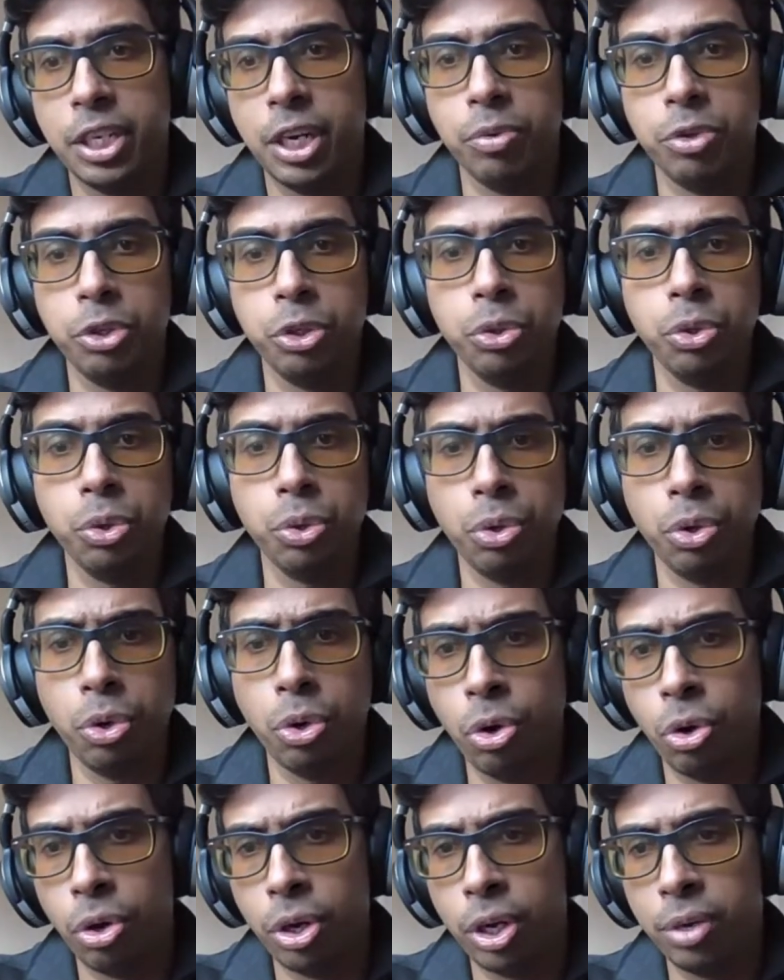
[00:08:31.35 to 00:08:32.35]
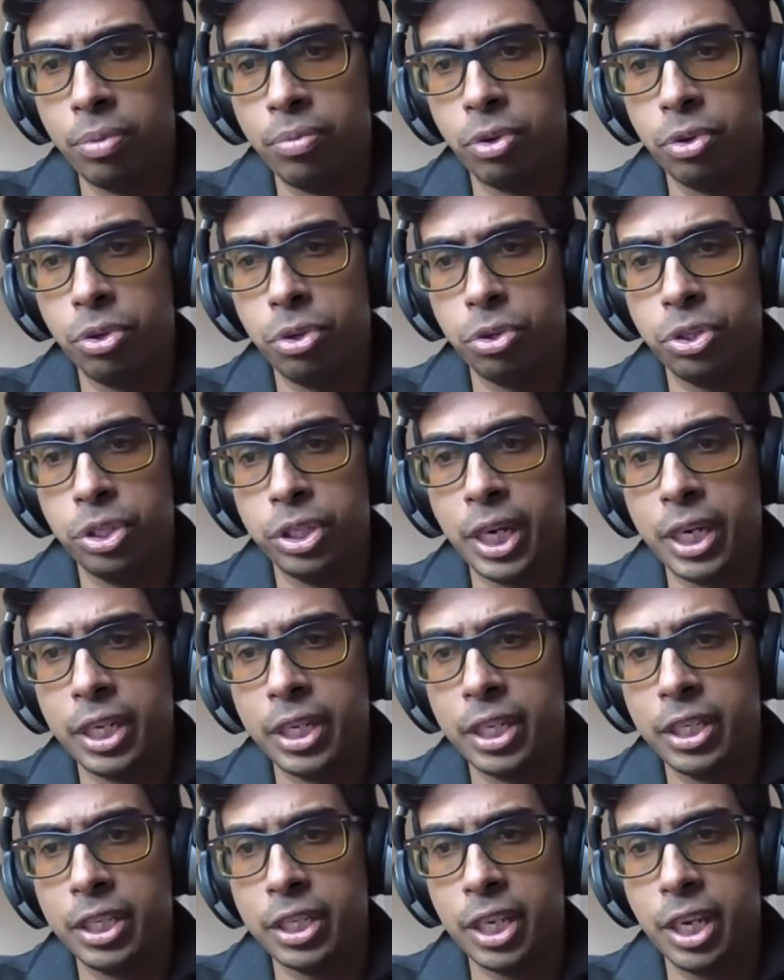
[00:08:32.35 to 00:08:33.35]
Now you no longer want to send
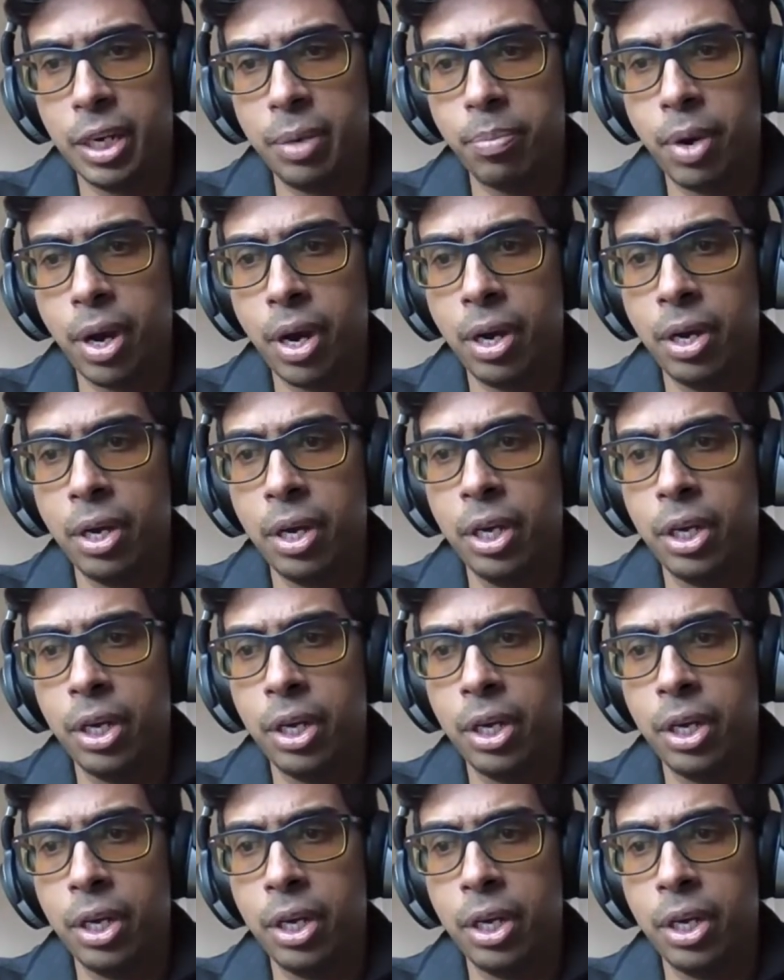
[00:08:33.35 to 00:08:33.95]
the schema